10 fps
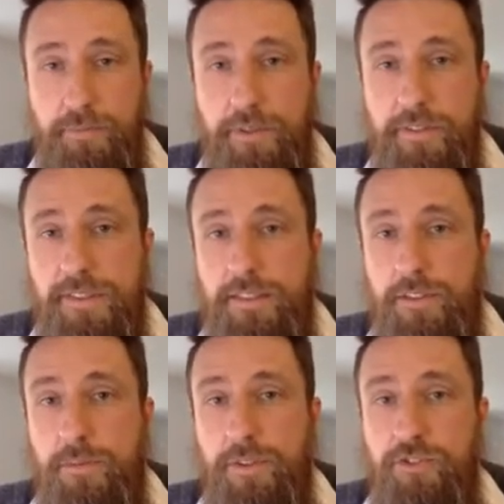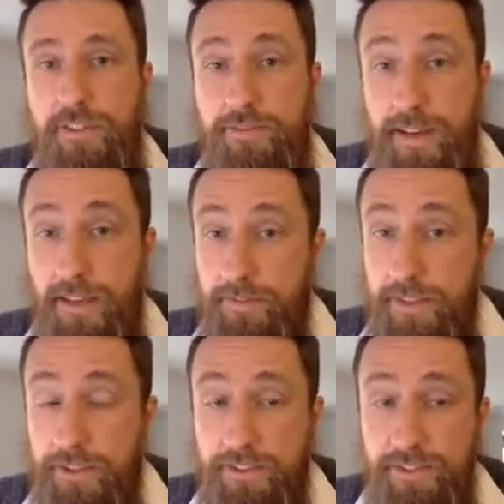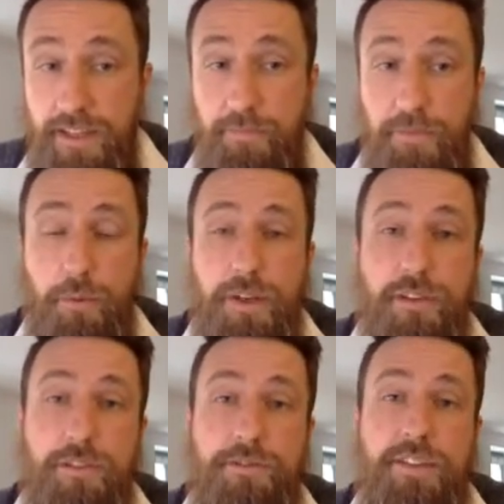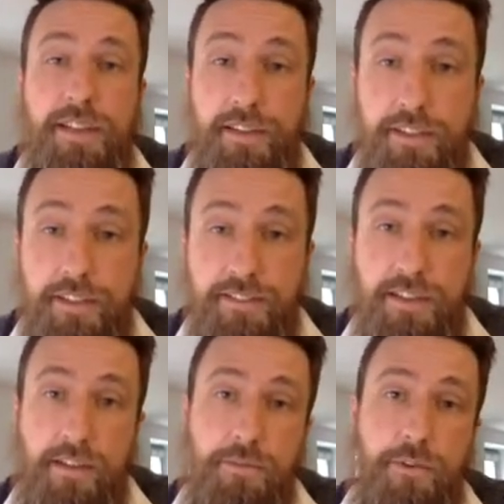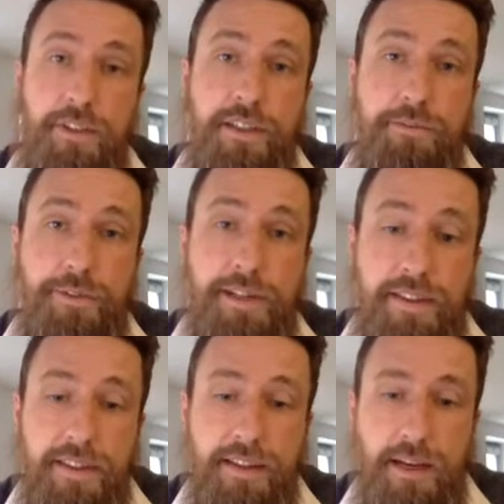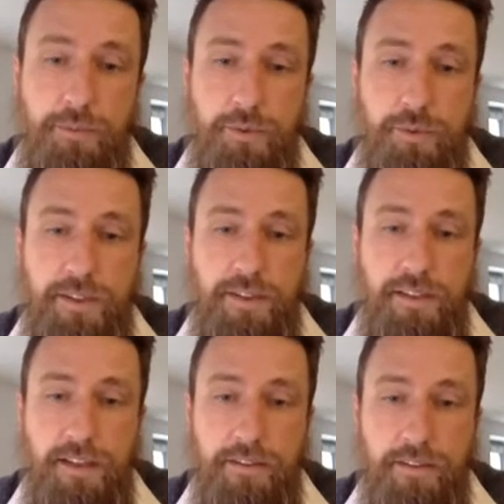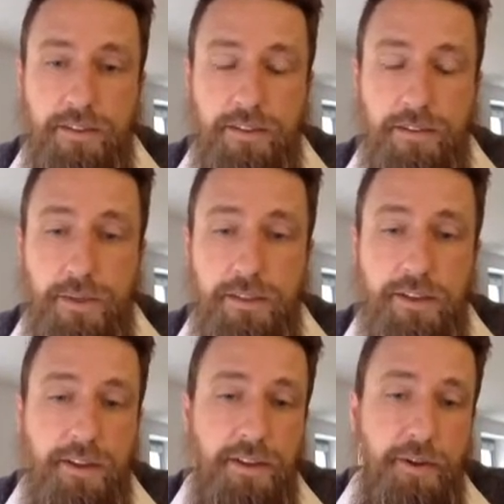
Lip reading: Previously, it was just 5 years. Now we can offer 10 years standard warranty for everything up to 20 kilowatt.